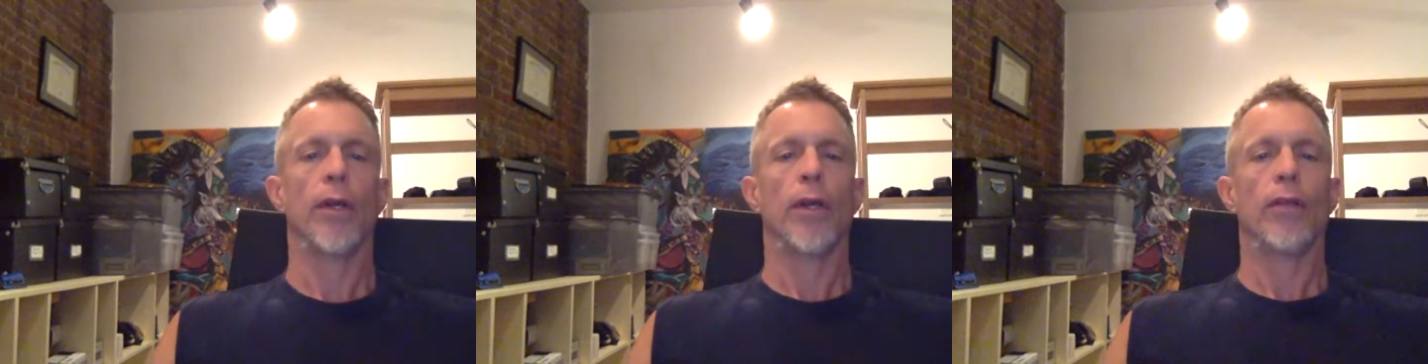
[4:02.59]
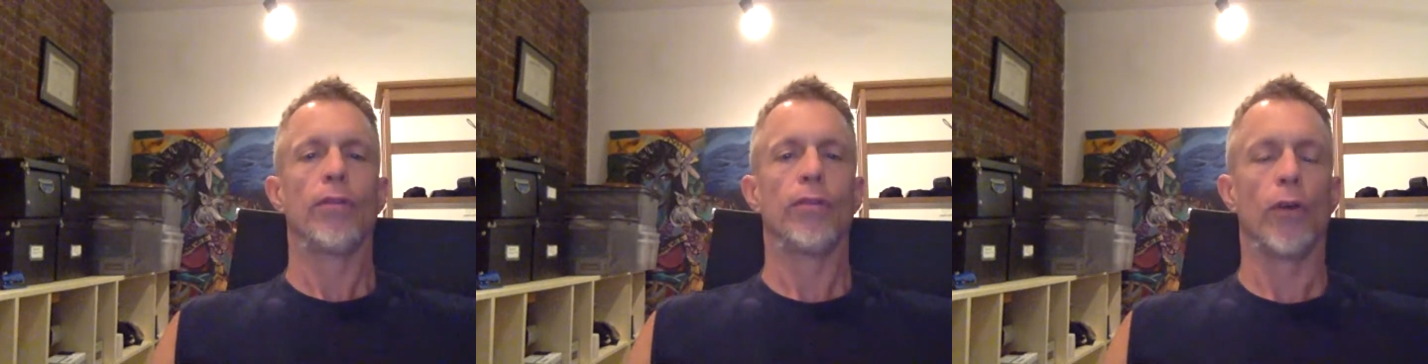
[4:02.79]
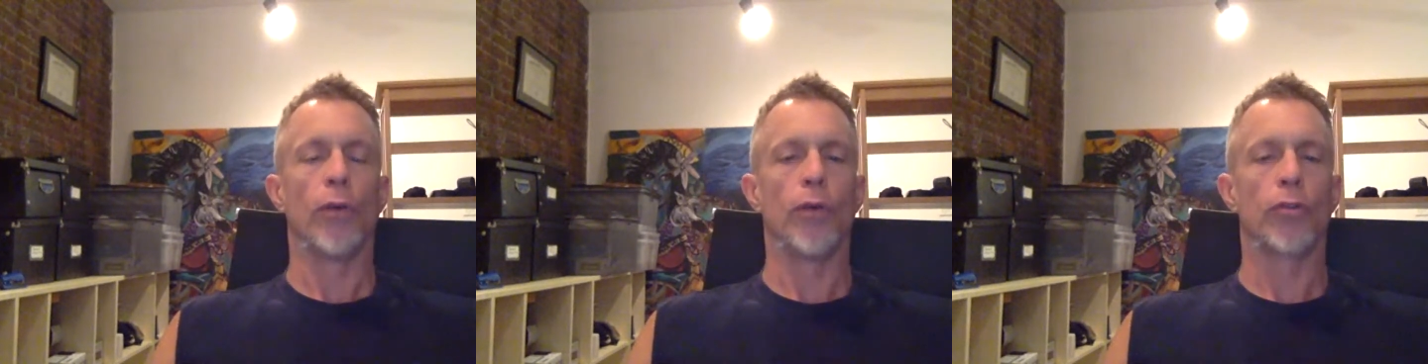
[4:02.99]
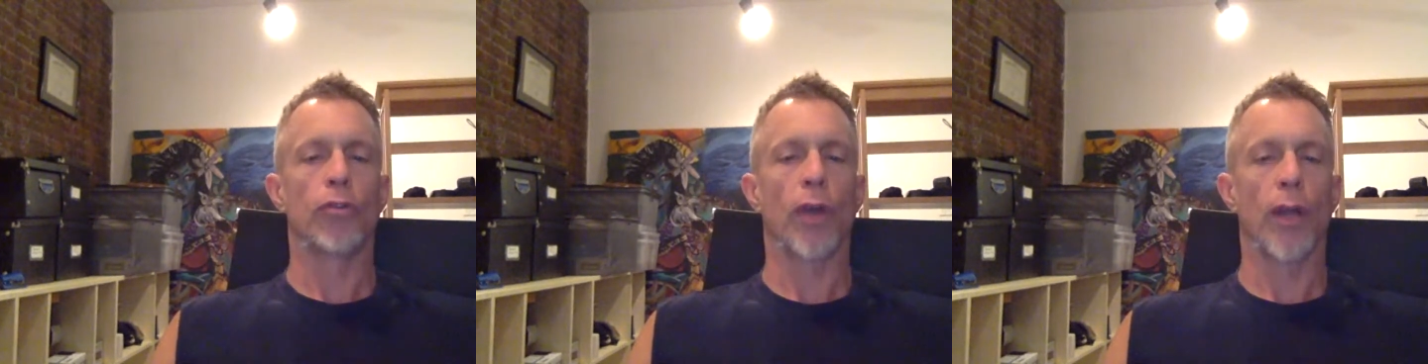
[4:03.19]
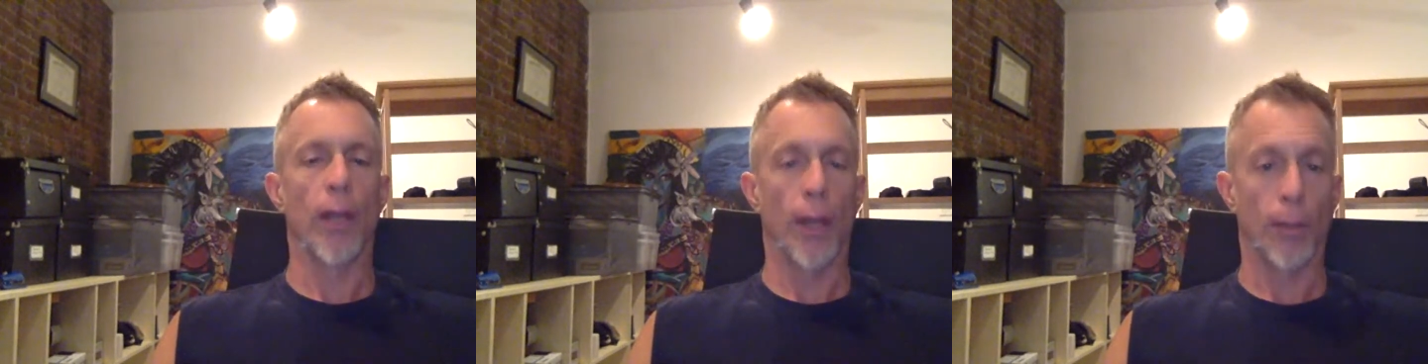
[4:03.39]
So we're
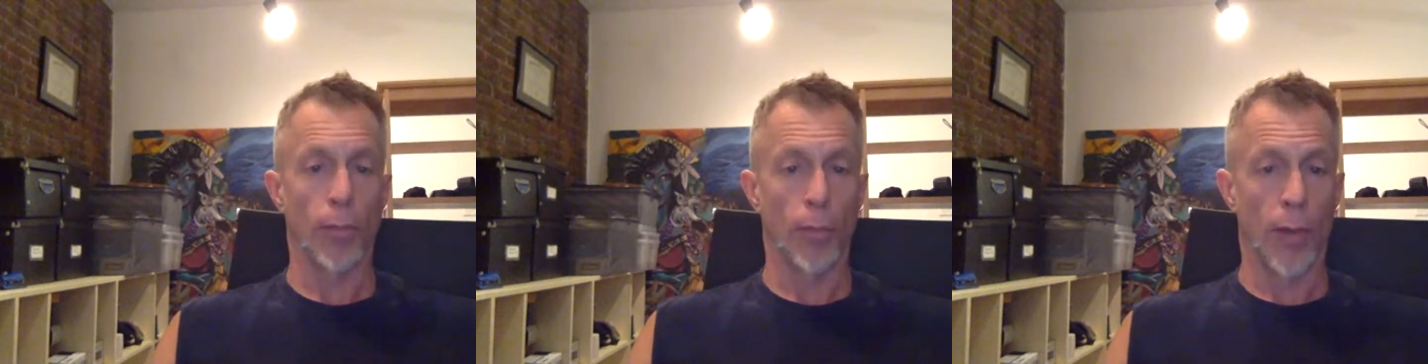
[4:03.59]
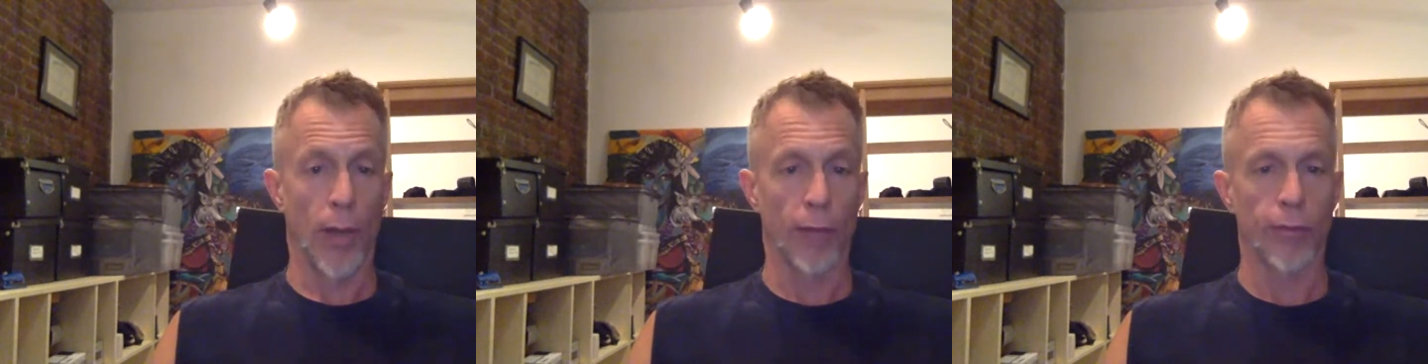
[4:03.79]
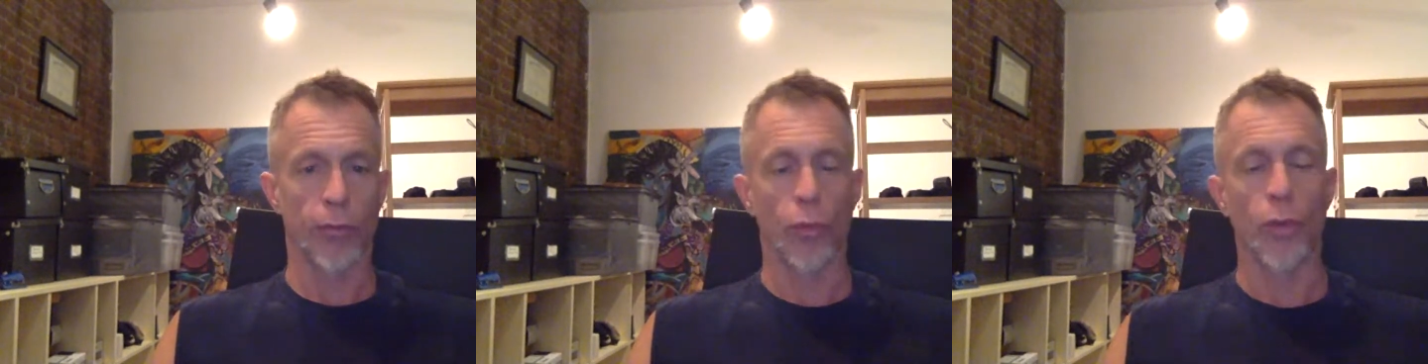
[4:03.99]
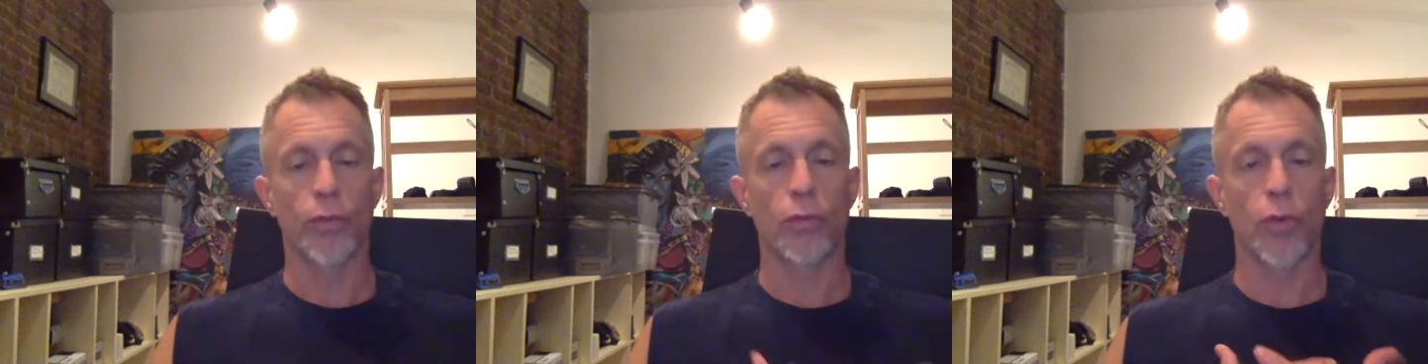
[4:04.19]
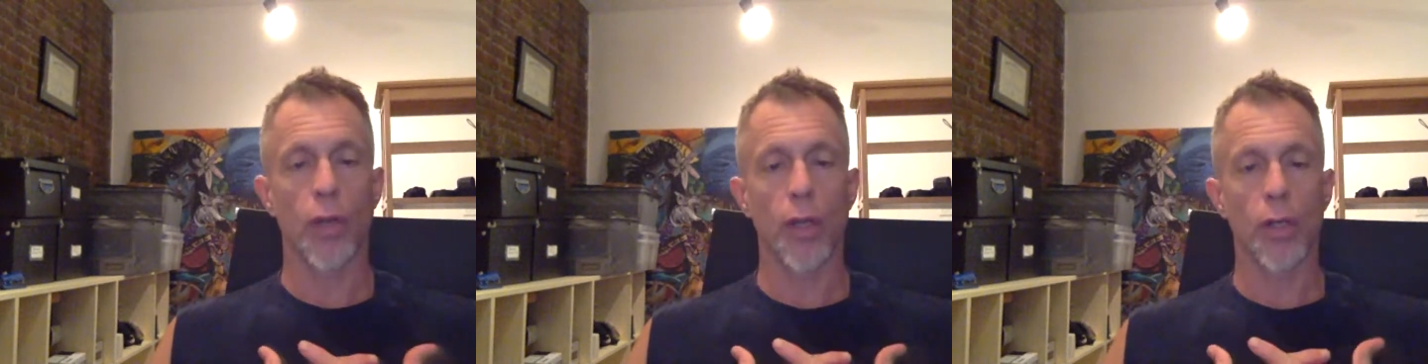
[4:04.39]
trying to help him out. So we've
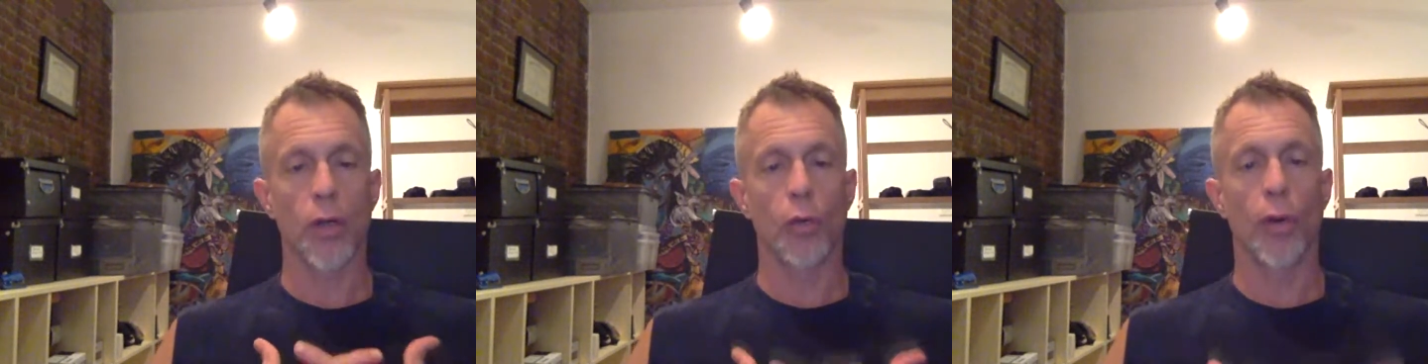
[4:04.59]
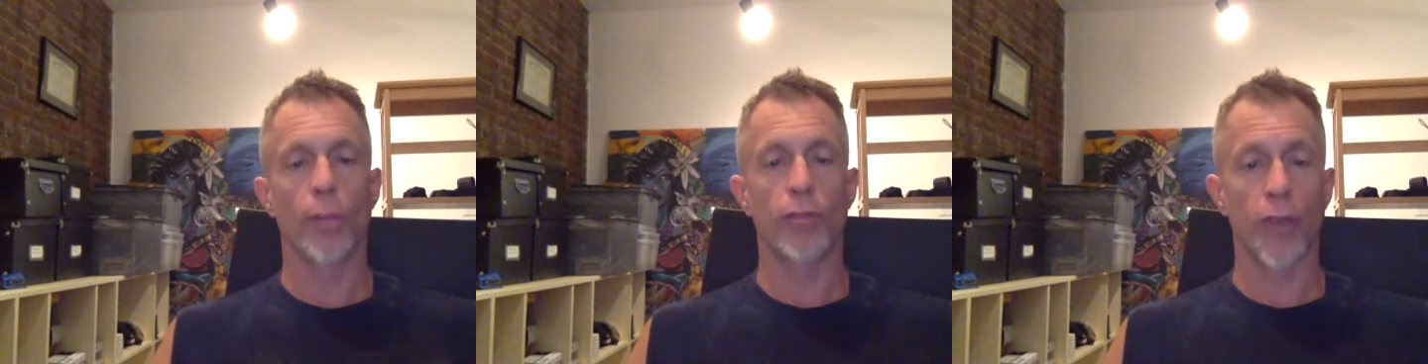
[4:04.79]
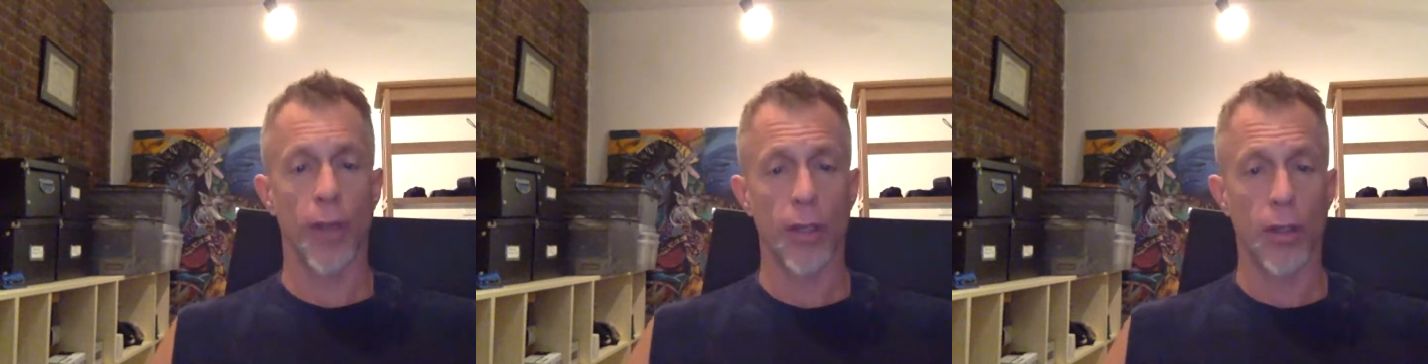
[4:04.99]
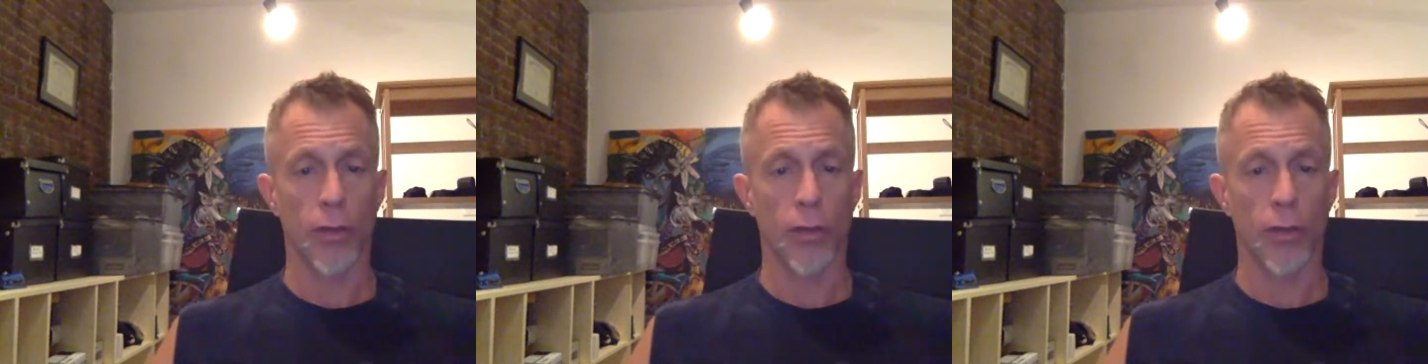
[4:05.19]
created a website